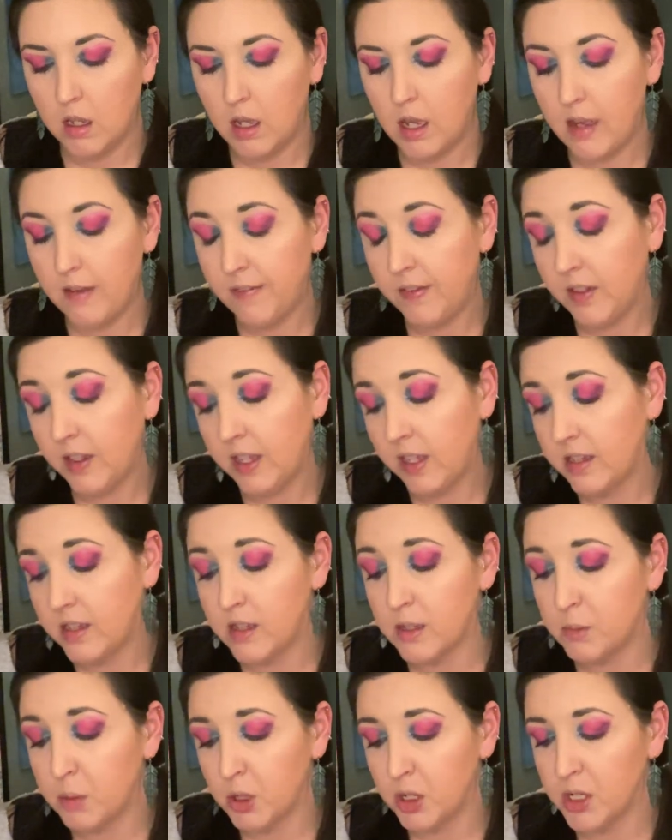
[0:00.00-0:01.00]
I feel like
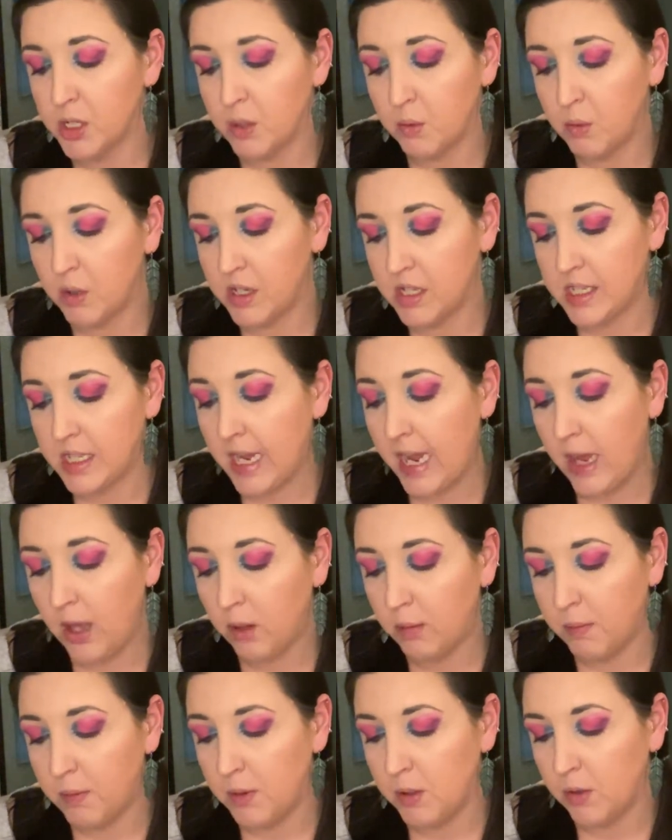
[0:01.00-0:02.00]
this person wants to
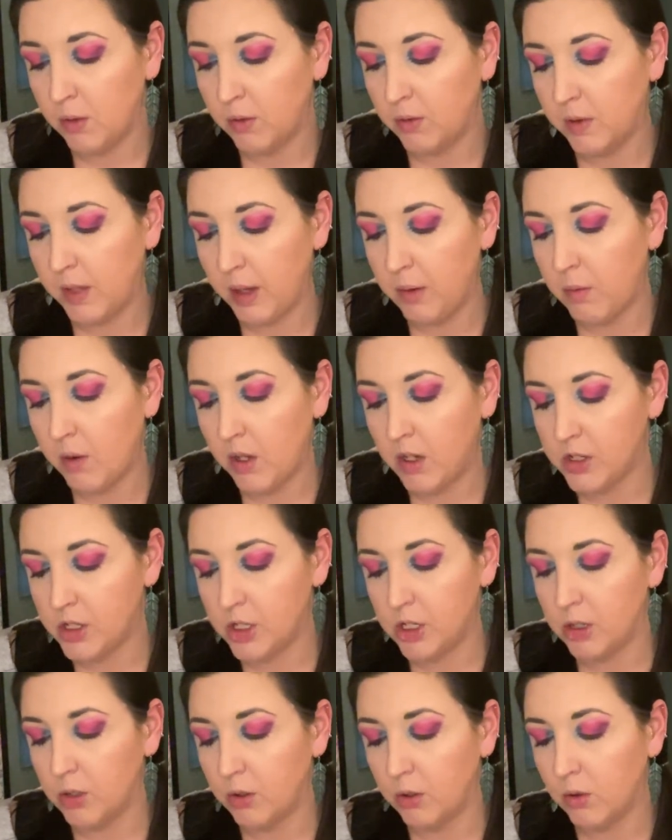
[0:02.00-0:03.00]
help you. They want
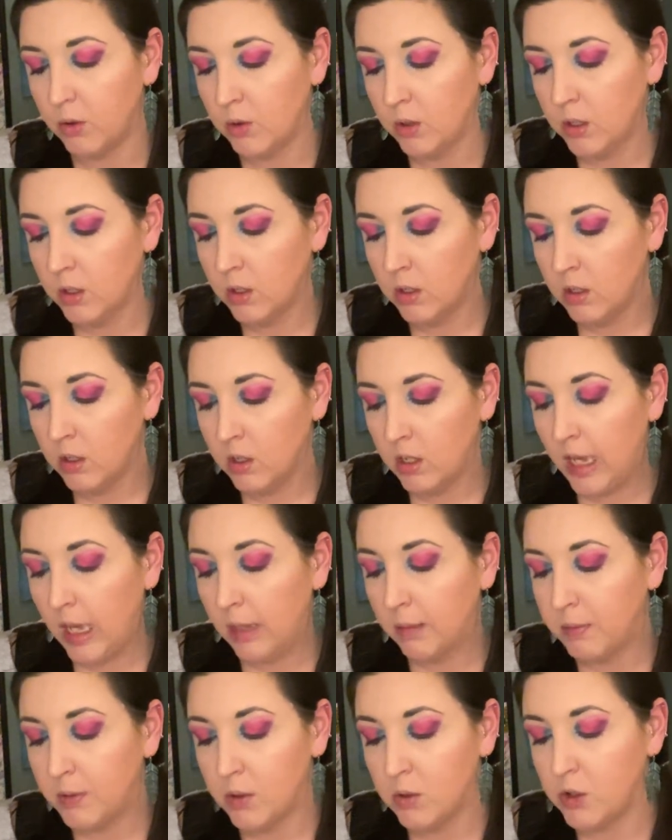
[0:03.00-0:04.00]
to
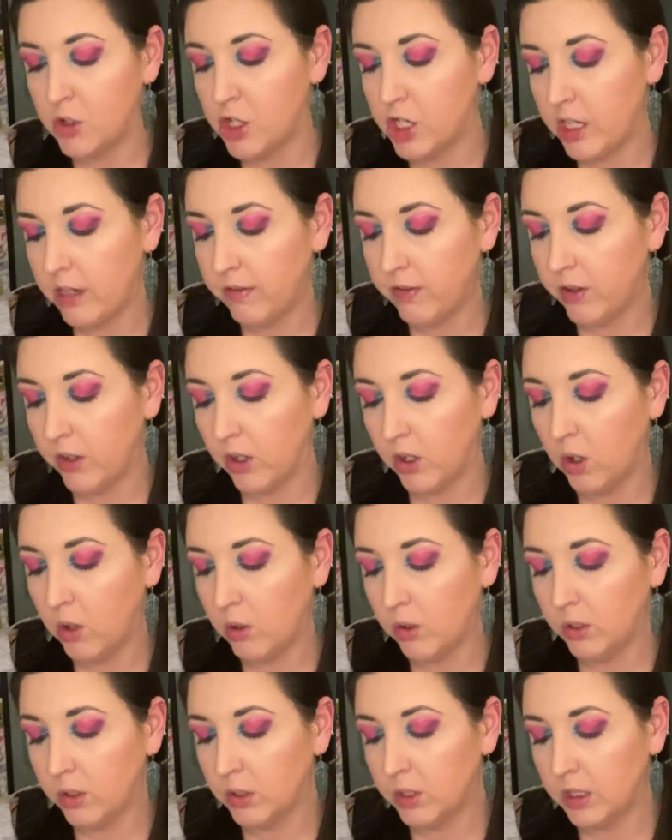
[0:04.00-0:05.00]
help you achieve your
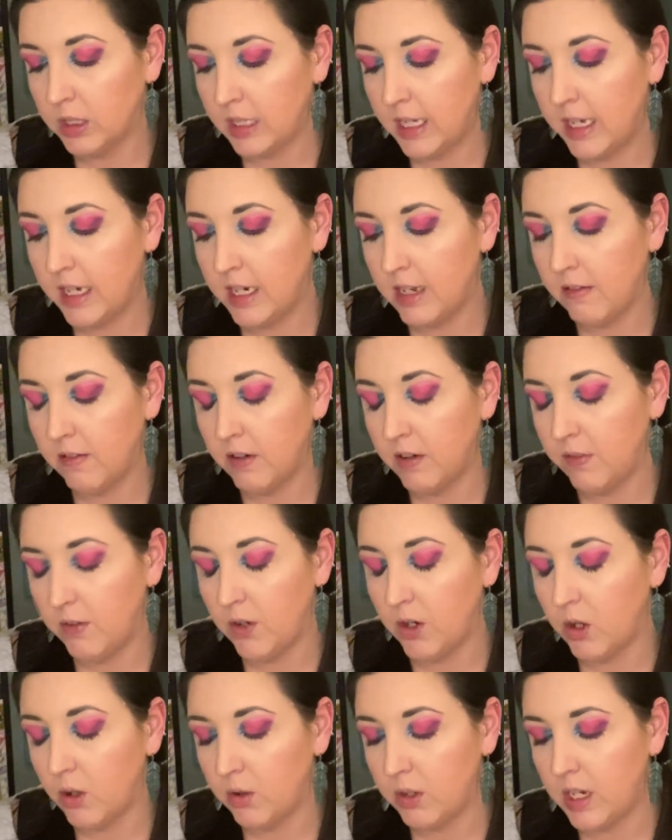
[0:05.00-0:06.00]
goals, and even if you
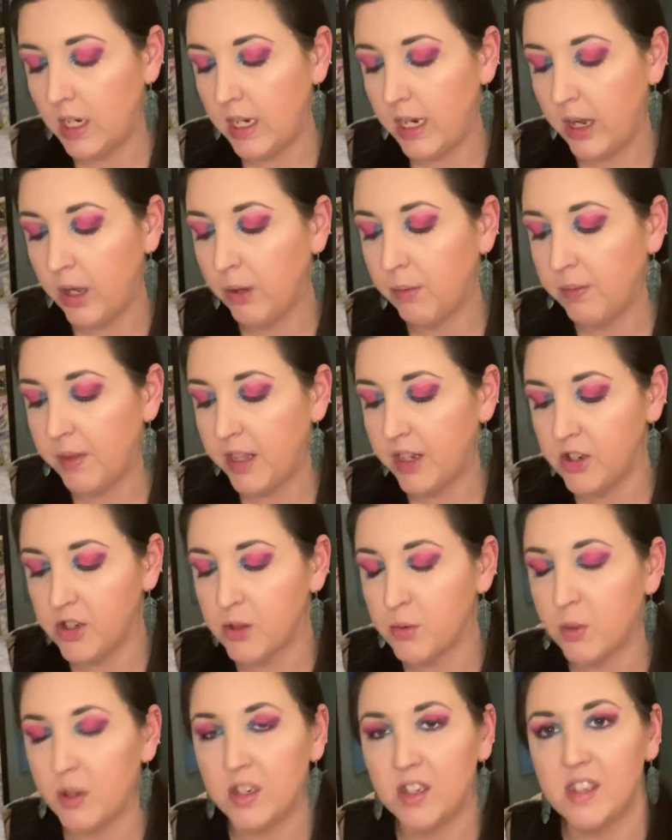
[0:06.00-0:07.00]
don't need help, they
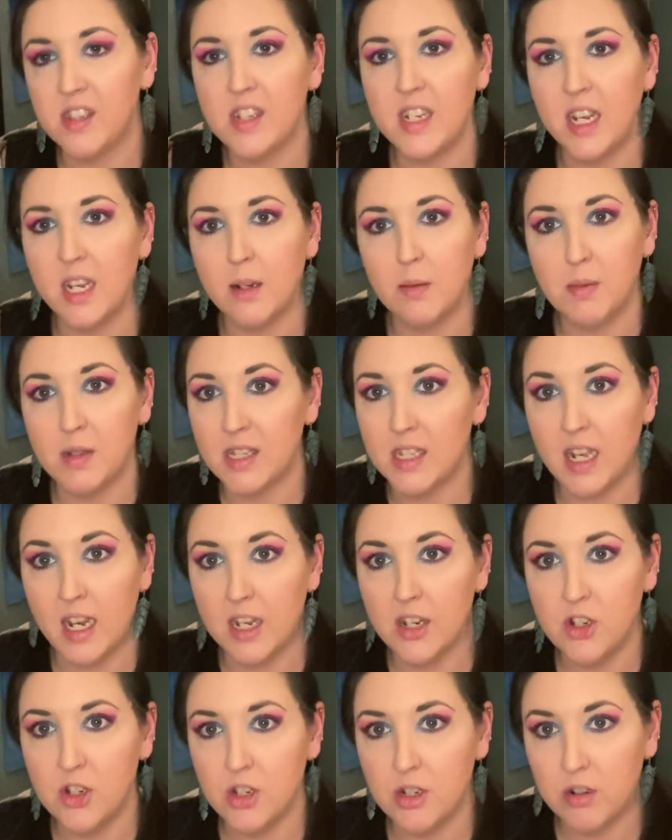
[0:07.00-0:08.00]
just want to stand
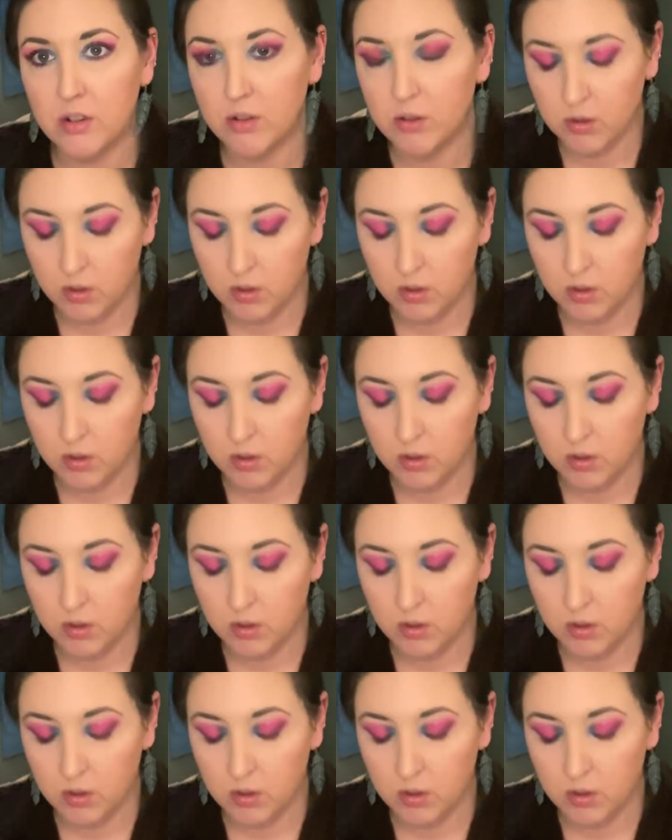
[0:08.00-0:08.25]
beside you.